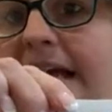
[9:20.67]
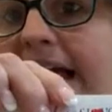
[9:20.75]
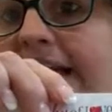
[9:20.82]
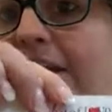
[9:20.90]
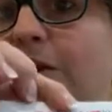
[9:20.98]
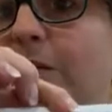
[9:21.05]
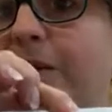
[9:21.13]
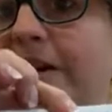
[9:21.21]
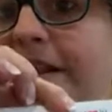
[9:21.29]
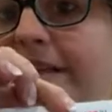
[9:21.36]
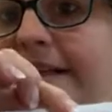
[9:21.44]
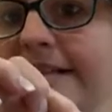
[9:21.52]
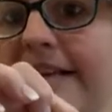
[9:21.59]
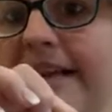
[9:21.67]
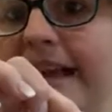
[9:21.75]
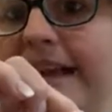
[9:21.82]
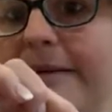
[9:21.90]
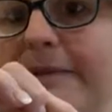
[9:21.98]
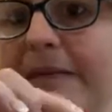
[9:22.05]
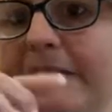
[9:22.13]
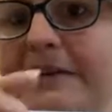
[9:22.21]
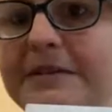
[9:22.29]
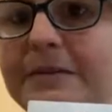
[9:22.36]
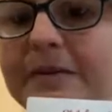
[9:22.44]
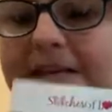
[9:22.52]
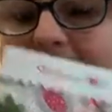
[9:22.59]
And you know, one of the things I like about this one